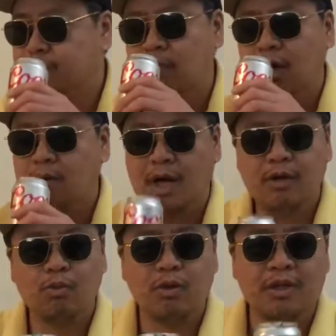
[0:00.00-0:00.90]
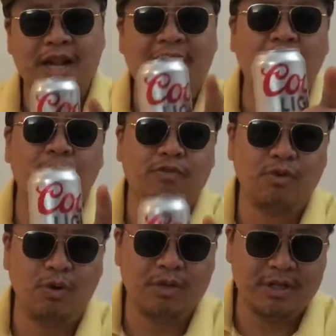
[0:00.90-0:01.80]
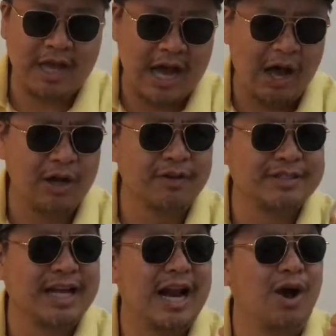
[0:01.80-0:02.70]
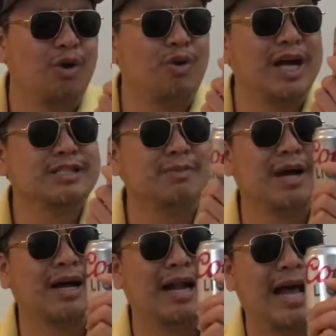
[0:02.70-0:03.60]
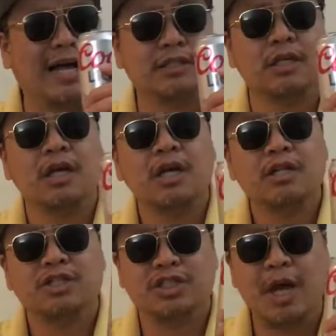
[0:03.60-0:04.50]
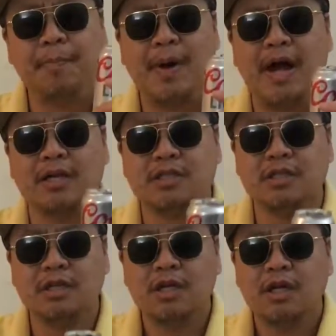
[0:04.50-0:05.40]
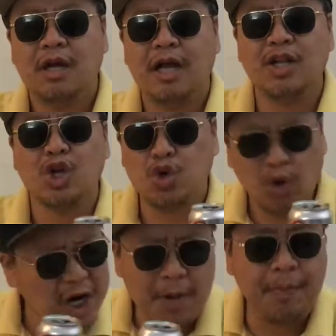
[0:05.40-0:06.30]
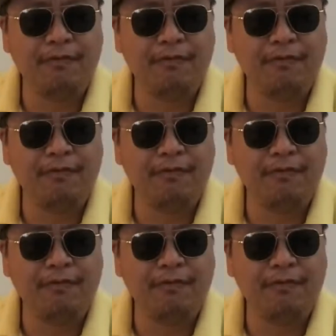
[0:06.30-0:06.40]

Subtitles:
No, I will not throw in the towel. Instead, I'll raise my glass to Shea Patterson and the gritty